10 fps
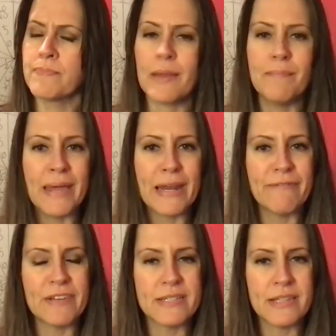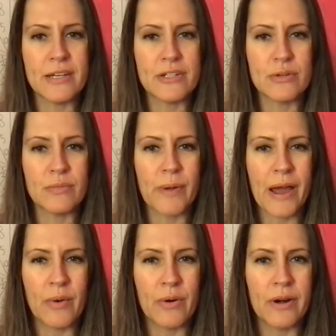manifestation
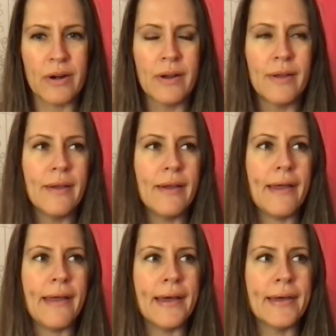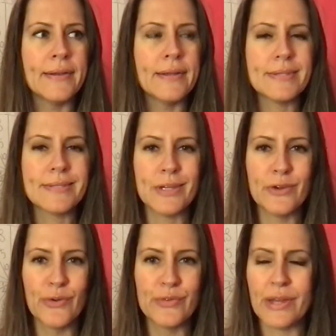power and
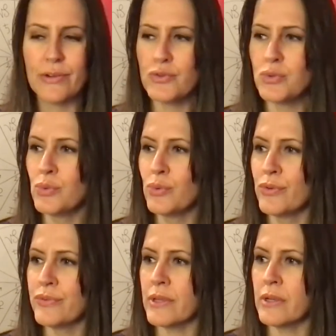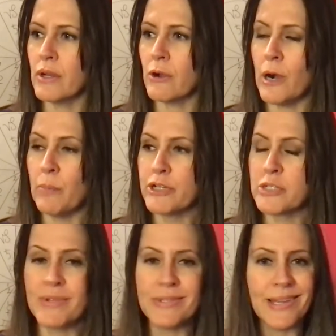skills and tools and
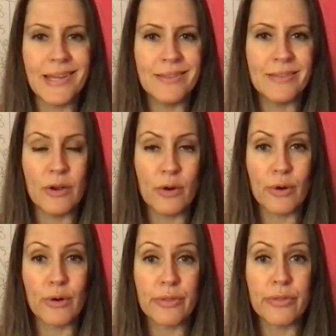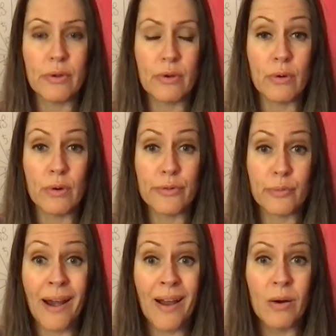accomplishments in the earth
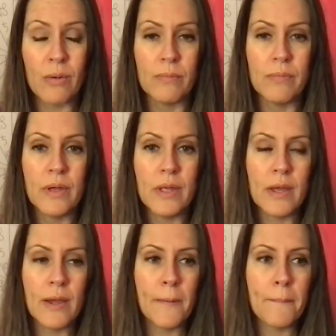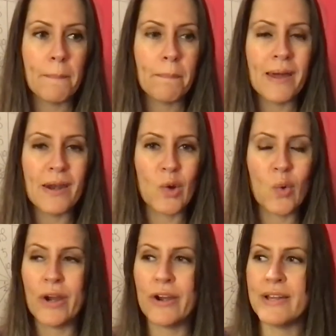realm. But
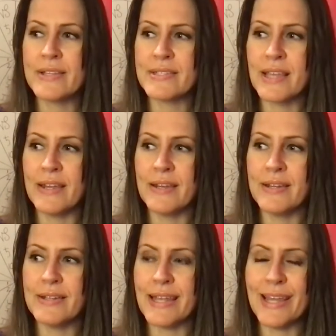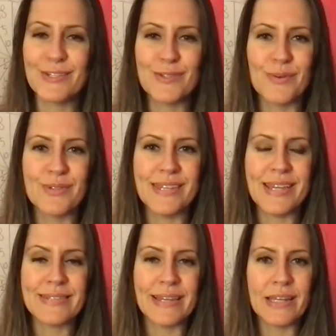Aquarius then takes those
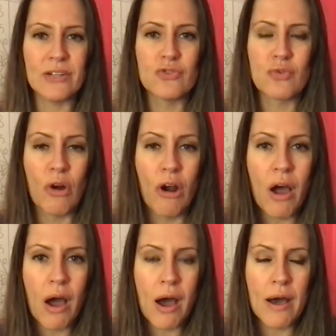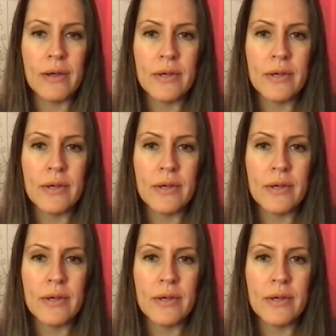things and can draw